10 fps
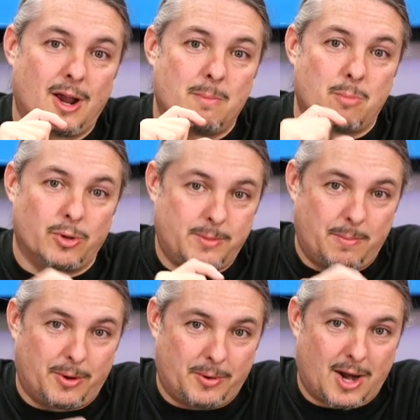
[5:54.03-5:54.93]
Most
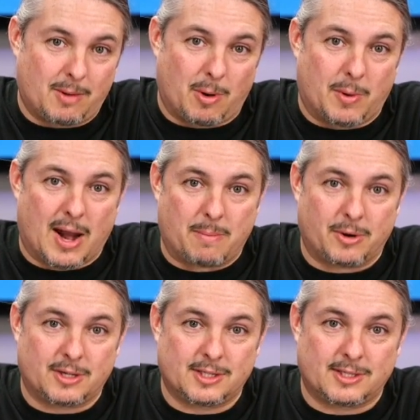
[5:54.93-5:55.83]
people don't care about what
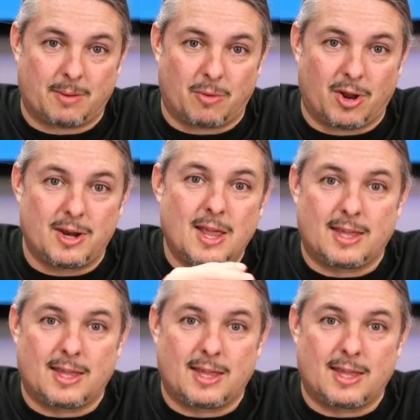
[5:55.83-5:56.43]
operating system run.